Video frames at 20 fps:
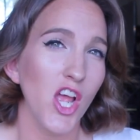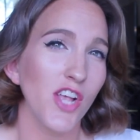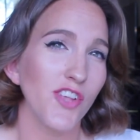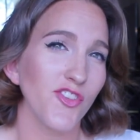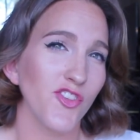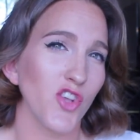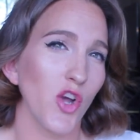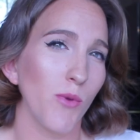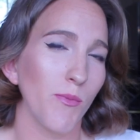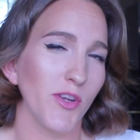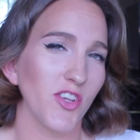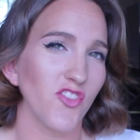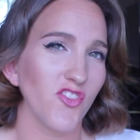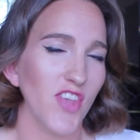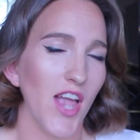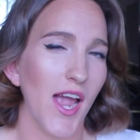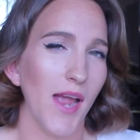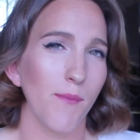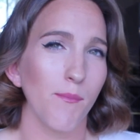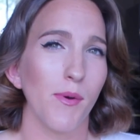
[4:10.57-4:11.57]
so much
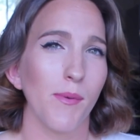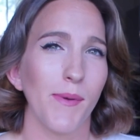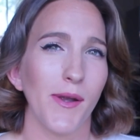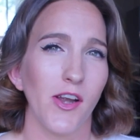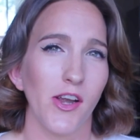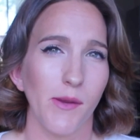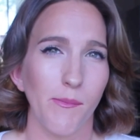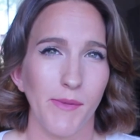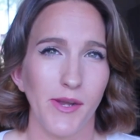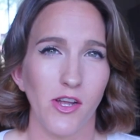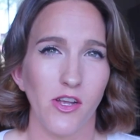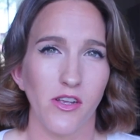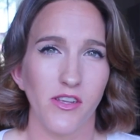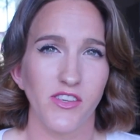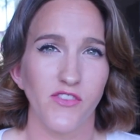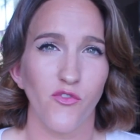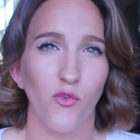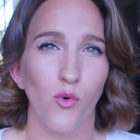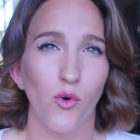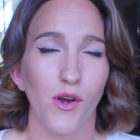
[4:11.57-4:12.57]
time preparing
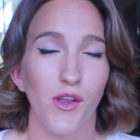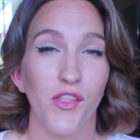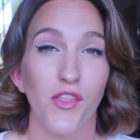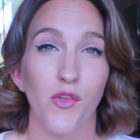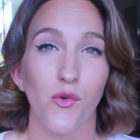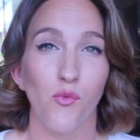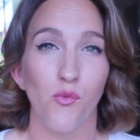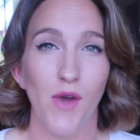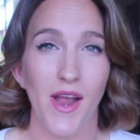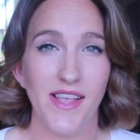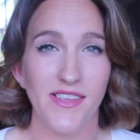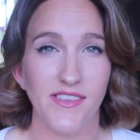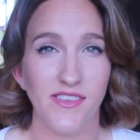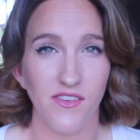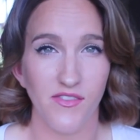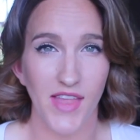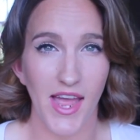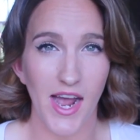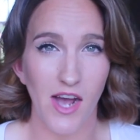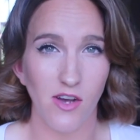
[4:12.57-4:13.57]
meals for the rest
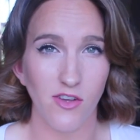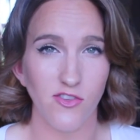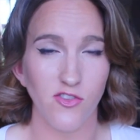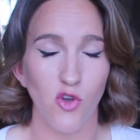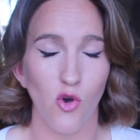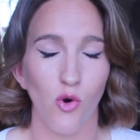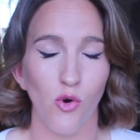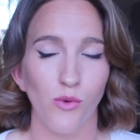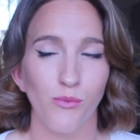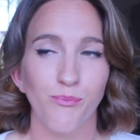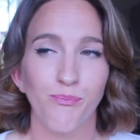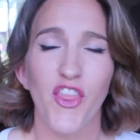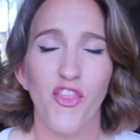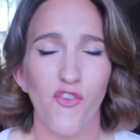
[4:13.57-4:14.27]
of the household.